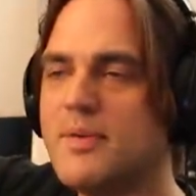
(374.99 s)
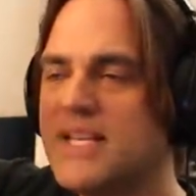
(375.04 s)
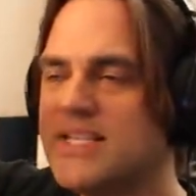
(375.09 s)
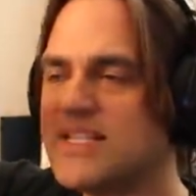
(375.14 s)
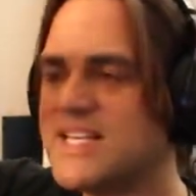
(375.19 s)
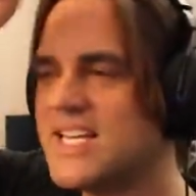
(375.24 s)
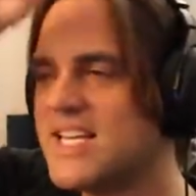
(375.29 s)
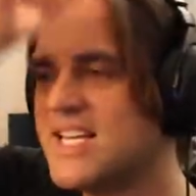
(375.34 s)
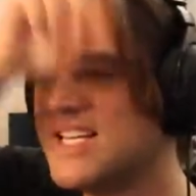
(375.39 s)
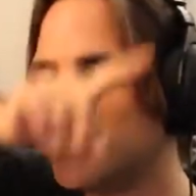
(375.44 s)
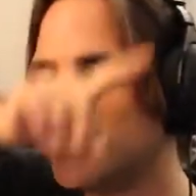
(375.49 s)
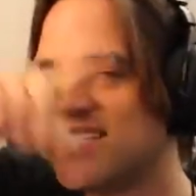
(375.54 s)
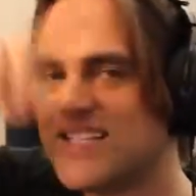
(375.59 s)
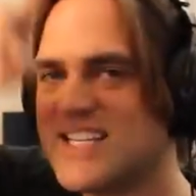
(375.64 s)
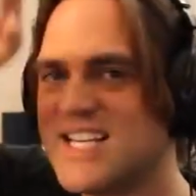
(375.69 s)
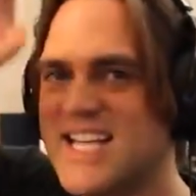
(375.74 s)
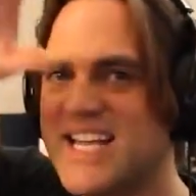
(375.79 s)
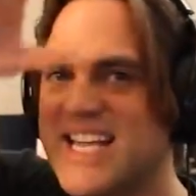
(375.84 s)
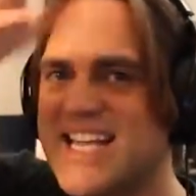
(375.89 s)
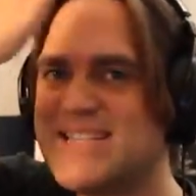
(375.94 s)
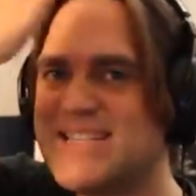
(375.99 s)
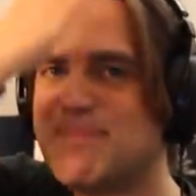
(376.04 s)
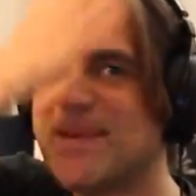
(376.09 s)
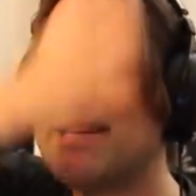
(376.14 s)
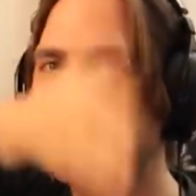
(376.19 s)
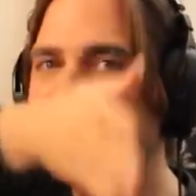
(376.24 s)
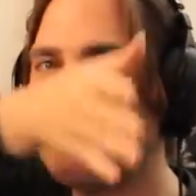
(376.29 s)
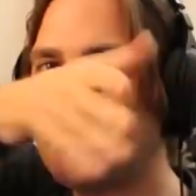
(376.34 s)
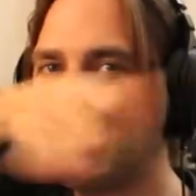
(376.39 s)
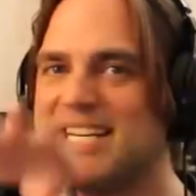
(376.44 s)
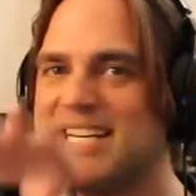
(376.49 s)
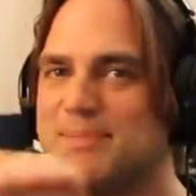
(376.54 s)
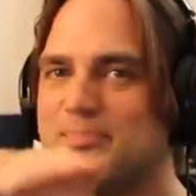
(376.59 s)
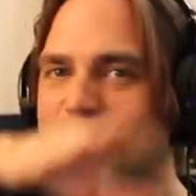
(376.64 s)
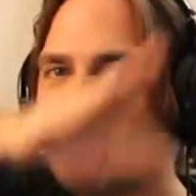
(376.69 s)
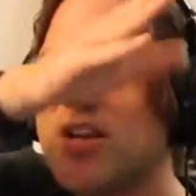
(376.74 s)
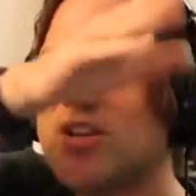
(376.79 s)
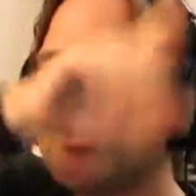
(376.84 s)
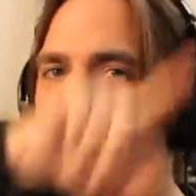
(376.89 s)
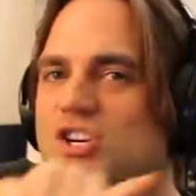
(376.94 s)
He's like, he's maintaining his
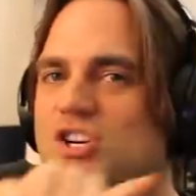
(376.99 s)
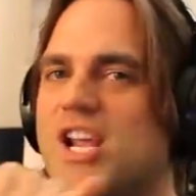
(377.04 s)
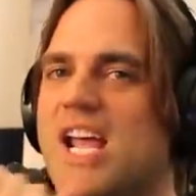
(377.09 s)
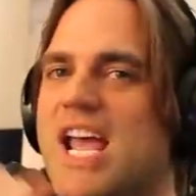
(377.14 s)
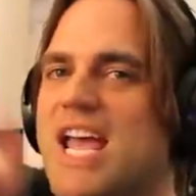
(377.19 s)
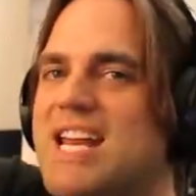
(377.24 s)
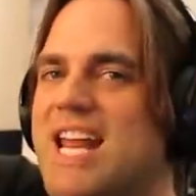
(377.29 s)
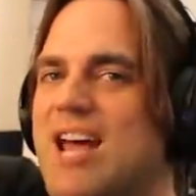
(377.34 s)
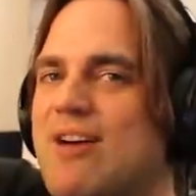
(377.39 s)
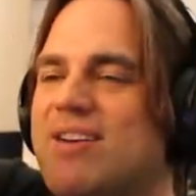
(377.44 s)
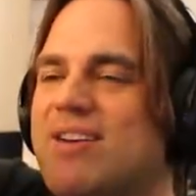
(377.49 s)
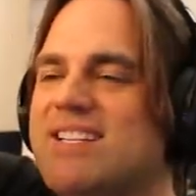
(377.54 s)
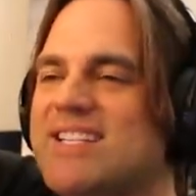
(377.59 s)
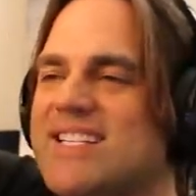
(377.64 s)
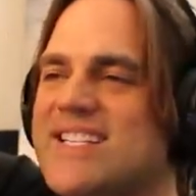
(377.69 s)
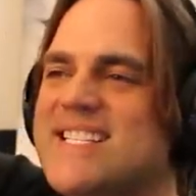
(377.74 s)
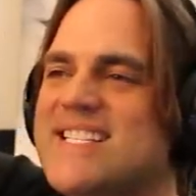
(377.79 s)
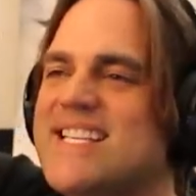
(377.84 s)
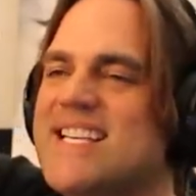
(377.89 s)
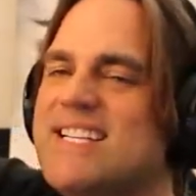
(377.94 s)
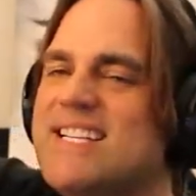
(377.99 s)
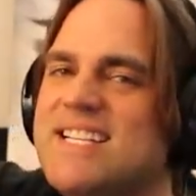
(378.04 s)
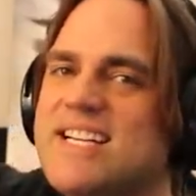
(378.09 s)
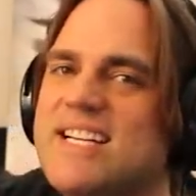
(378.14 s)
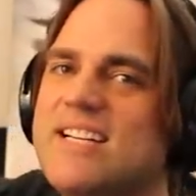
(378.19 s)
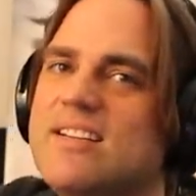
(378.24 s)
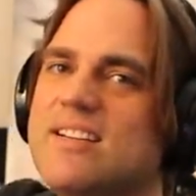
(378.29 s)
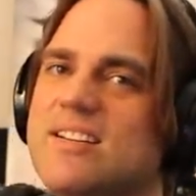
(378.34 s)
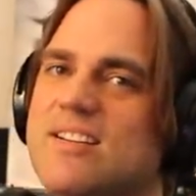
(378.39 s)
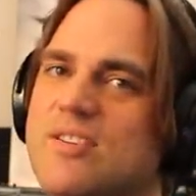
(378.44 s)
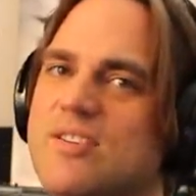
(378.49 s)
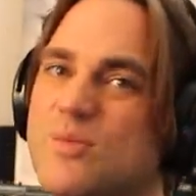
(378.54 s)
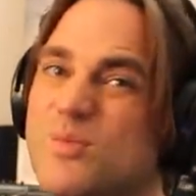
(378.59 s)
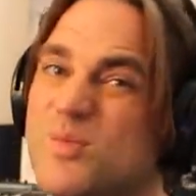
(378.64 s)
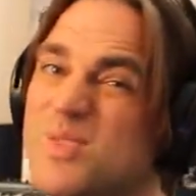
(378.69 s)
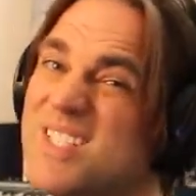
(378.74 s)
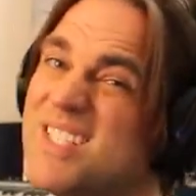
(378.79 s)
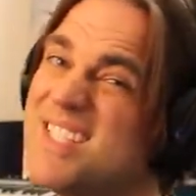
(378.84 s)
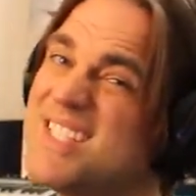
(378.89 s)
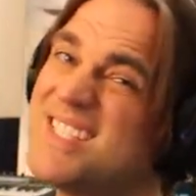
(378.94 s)
pitch, and now he's ascending,
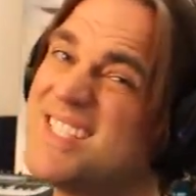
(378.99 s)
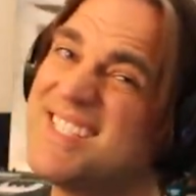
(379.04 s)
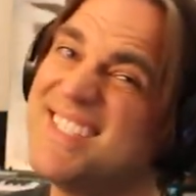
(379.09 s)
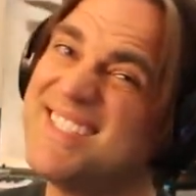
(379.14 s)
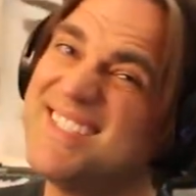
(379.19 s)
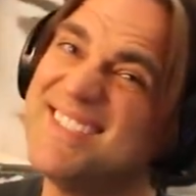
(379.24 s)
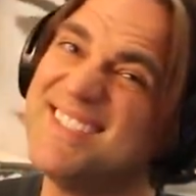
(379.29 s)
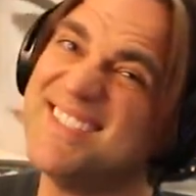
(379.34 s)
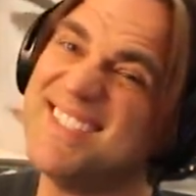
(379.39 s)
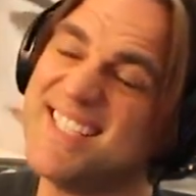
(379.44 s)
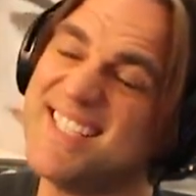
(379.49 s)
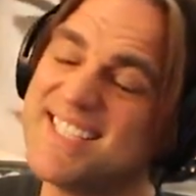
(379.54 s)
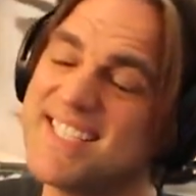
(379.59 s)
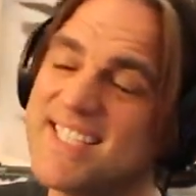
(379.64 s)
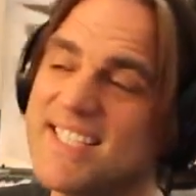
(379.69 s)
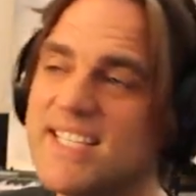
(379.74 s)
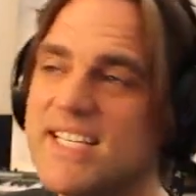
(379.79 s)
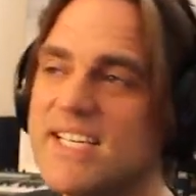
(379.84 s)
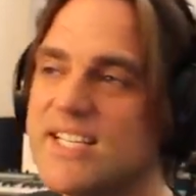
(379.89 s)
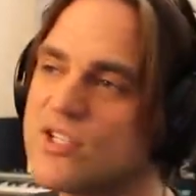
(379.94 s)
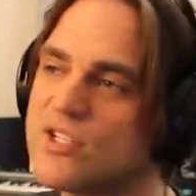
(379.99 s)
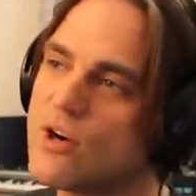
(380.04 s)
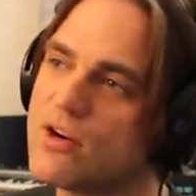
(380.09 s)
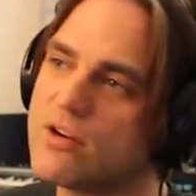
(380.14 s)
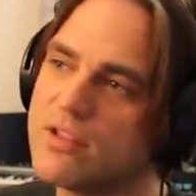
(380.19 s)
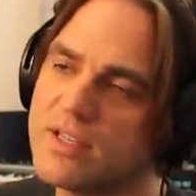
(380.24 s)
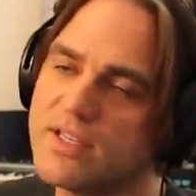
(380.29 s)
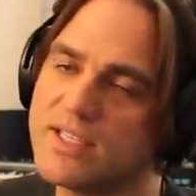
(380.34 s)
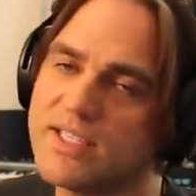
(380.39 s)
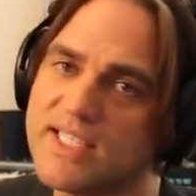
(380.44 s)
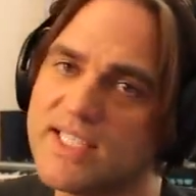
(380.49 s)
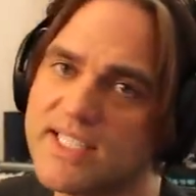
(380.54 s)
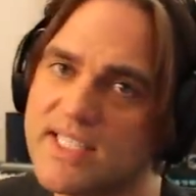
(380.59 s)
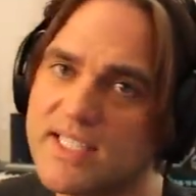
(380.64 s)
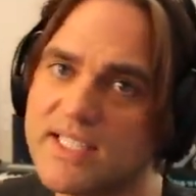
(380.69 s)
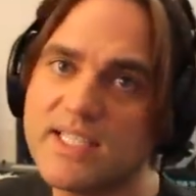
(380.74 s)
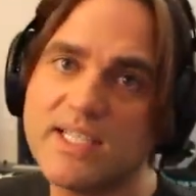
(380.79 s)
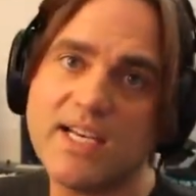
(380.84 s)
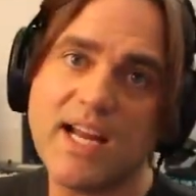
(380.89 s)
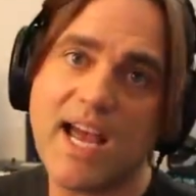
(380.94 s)
which is, dude, ascending is harder than
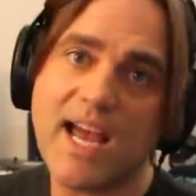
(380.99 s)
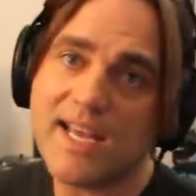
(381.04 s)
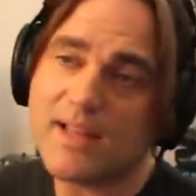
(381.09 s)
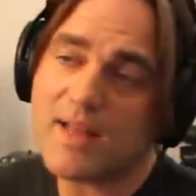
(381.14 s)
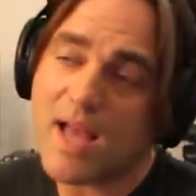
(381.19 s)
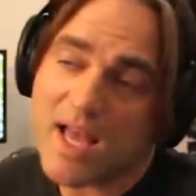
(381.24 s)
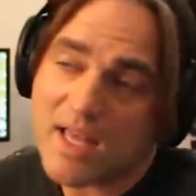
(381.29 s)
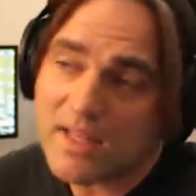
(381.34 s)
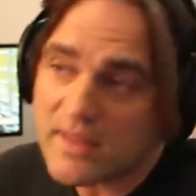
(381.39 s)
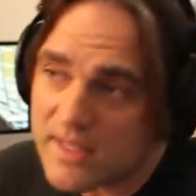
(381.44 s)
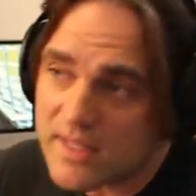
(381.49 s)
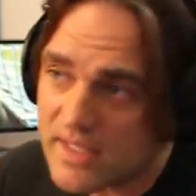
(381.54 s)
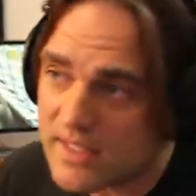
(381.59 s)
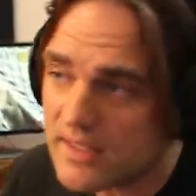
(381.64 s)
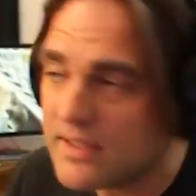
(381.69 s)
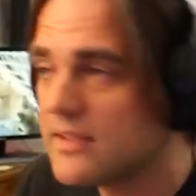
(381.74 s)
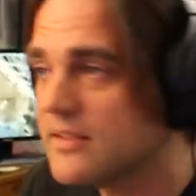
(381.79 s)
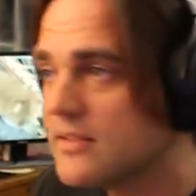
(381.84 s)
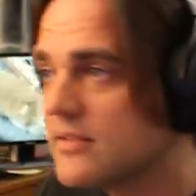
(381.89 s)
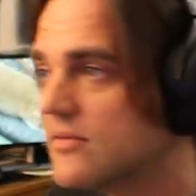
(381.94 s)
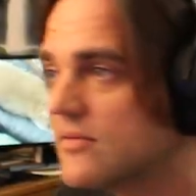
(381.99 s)
descending, I think.